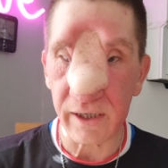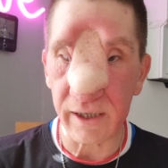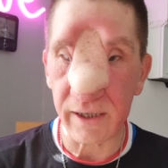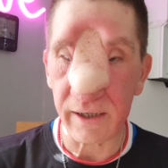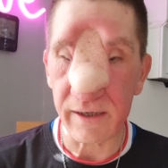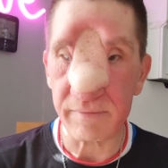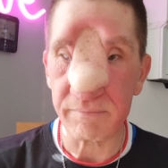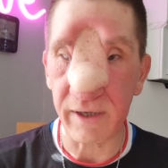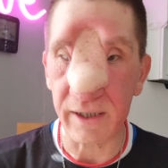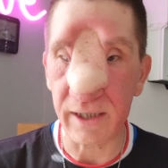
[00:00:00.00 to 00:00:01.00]

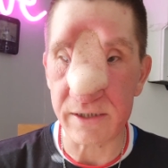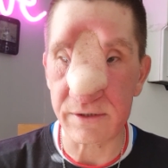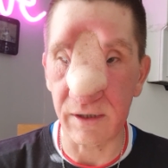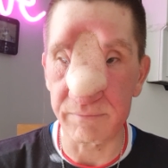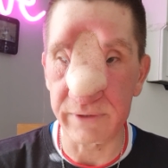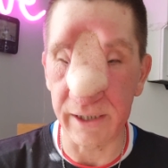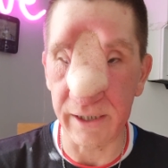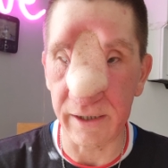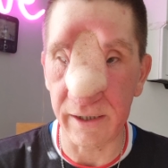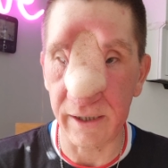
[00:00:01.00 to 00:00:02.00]
my last
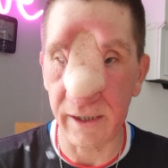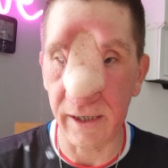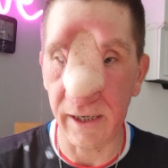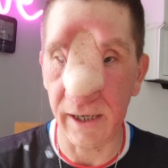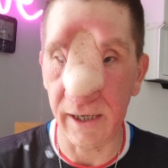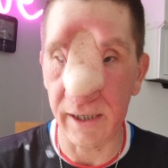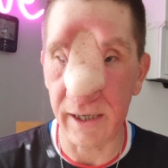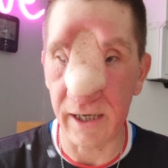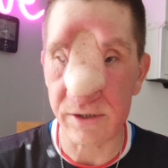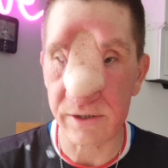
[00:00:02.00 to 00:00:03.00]
update, I
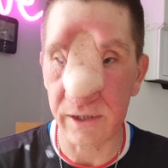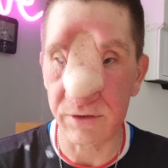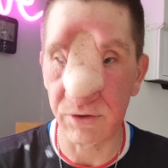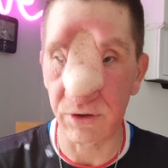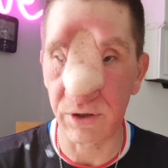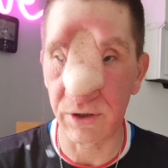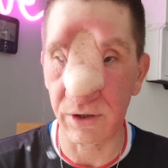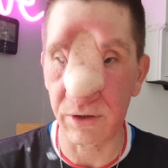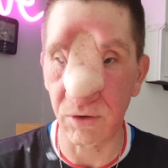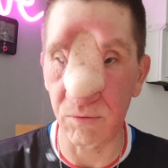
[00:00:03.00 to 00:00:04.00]
actually took
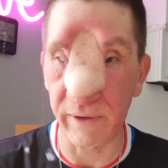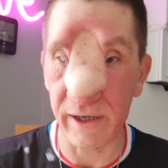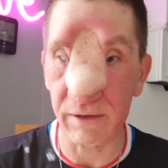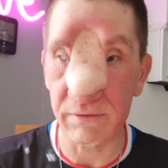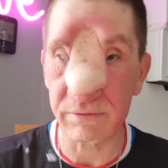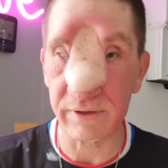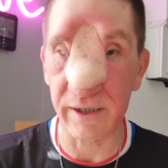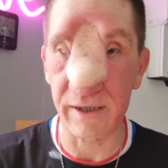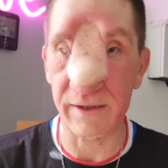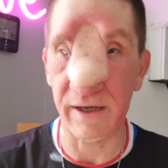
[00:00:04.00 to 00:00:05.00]
not well
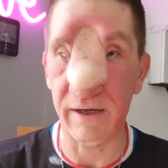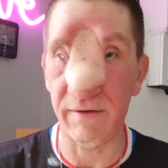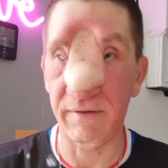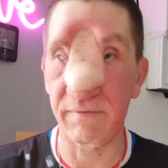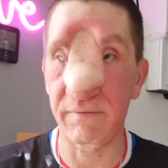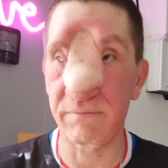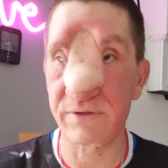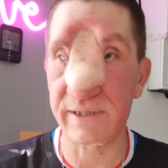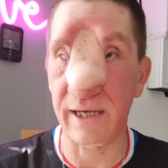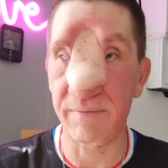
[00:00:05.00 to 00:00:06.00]
that
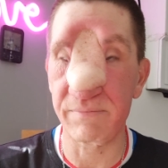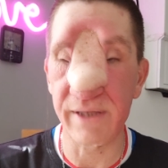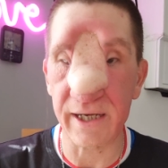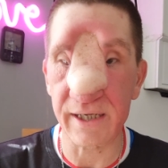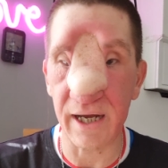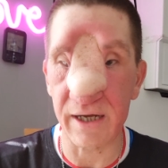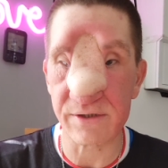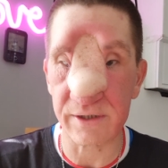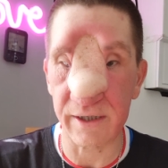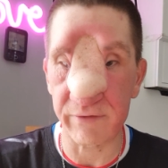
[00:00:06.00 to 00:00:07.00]
same night,
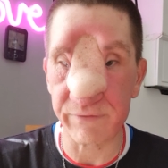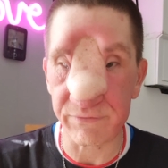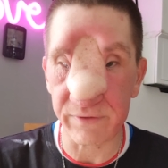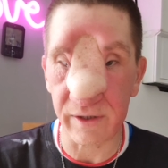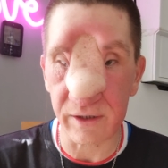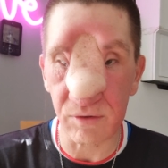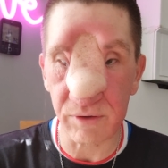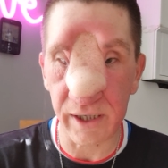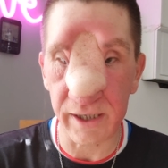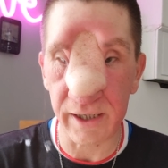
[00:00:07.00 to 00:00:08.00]
actually, after feeling
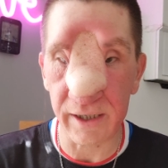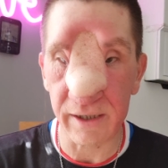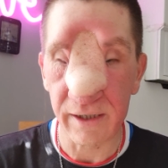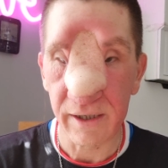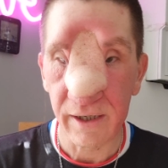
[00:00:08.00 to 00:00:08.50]
okay